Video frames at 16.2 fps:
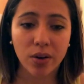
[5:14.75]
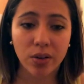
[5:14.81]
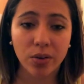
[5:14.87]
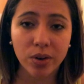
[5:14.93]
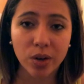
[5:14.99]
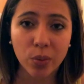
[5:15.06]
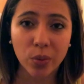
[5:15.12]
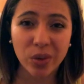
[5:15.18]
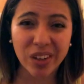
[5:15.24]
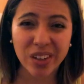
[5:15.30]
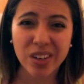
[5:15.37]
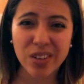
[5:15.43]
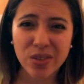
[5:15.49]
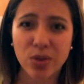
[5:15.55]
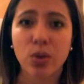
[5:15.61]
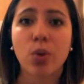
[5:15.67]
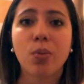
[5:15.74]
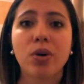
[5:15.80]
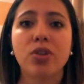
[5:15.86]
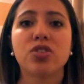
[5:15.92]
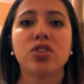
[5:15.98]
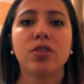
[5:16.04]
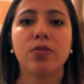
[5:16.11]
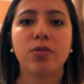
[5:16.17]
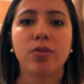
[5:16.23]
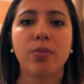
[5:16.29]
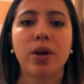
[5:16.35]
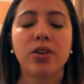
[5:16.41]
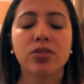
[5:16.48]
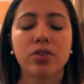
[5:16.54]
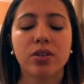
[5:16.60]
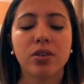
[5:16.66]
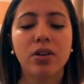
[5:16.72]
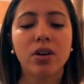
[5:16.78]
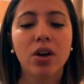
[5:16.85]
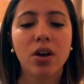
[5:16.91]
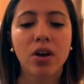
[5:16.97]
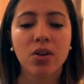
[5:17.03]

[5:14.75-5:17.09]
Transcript: learning so much information.